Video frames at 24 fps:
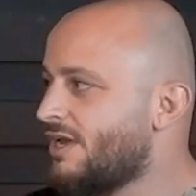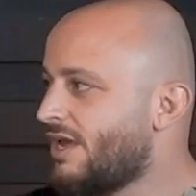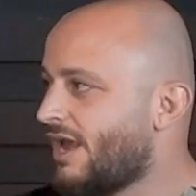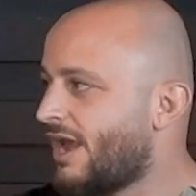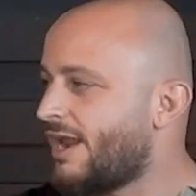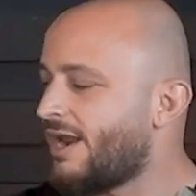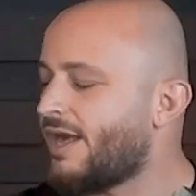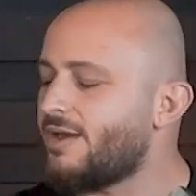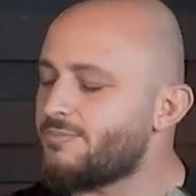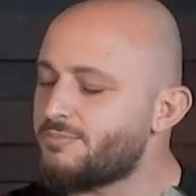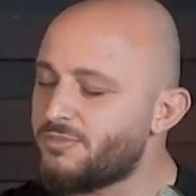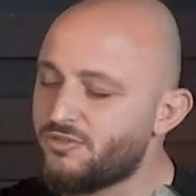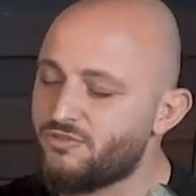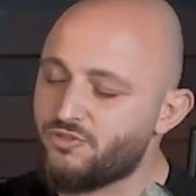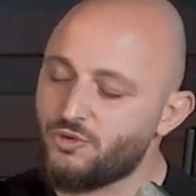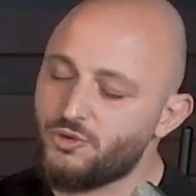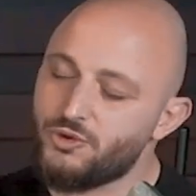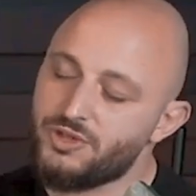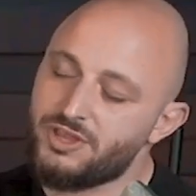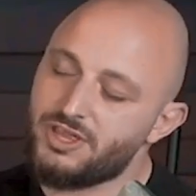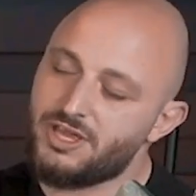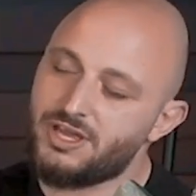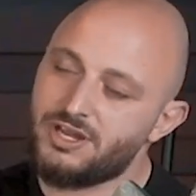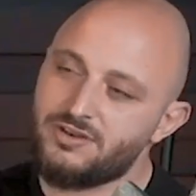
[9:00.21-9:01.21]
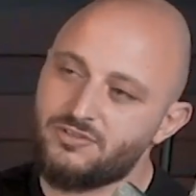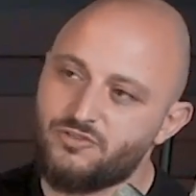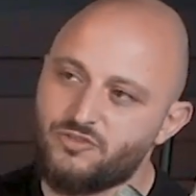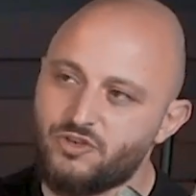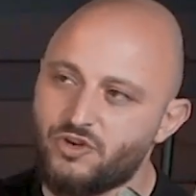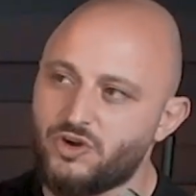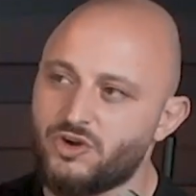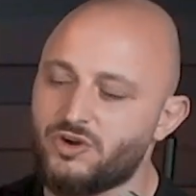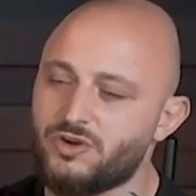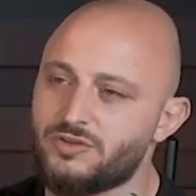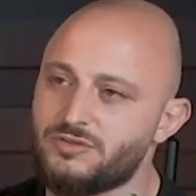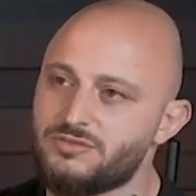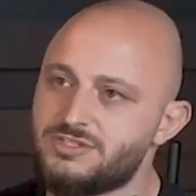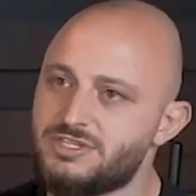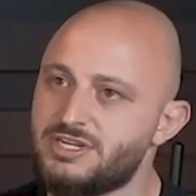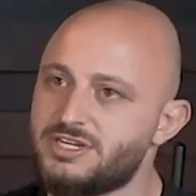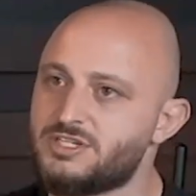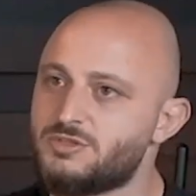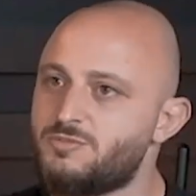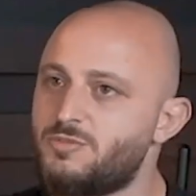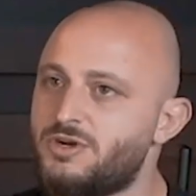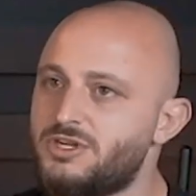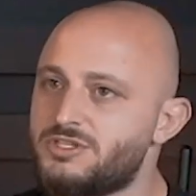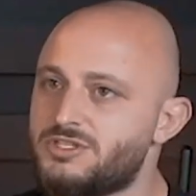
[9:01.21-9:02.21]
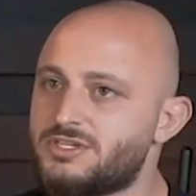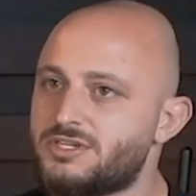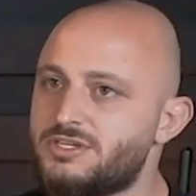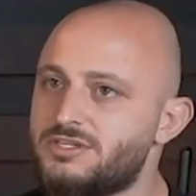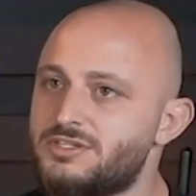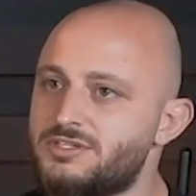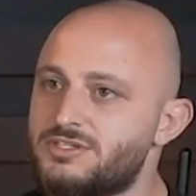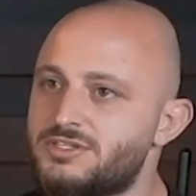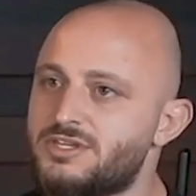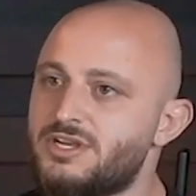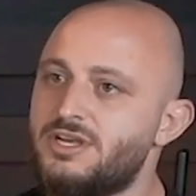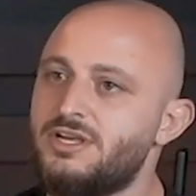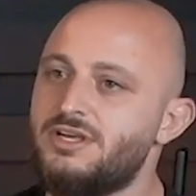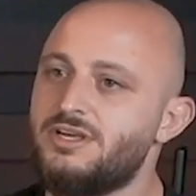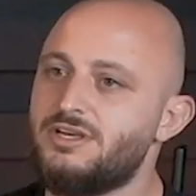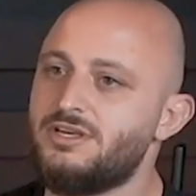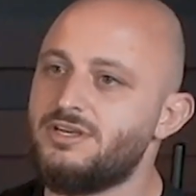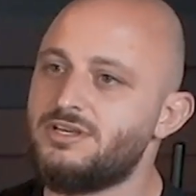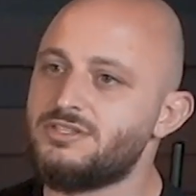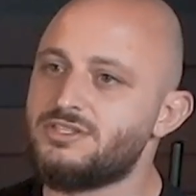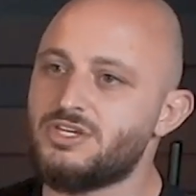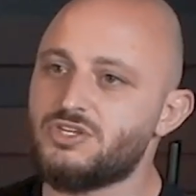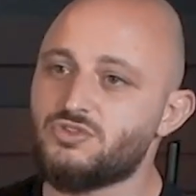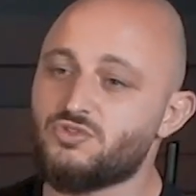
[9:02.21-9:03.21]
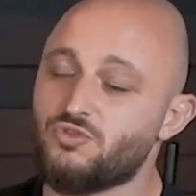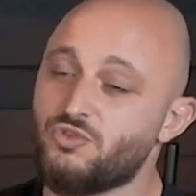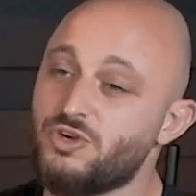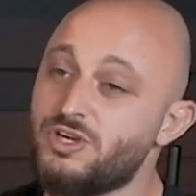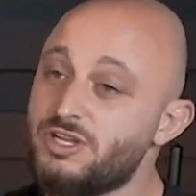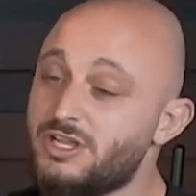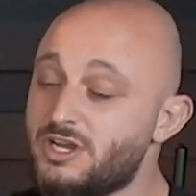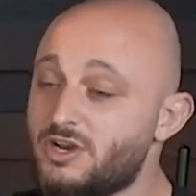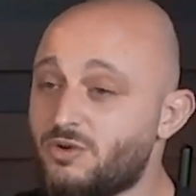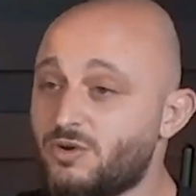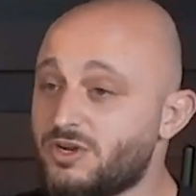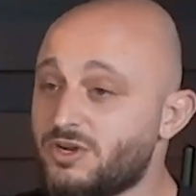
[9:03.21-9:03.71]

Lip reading: And before then, for 6 months, because just really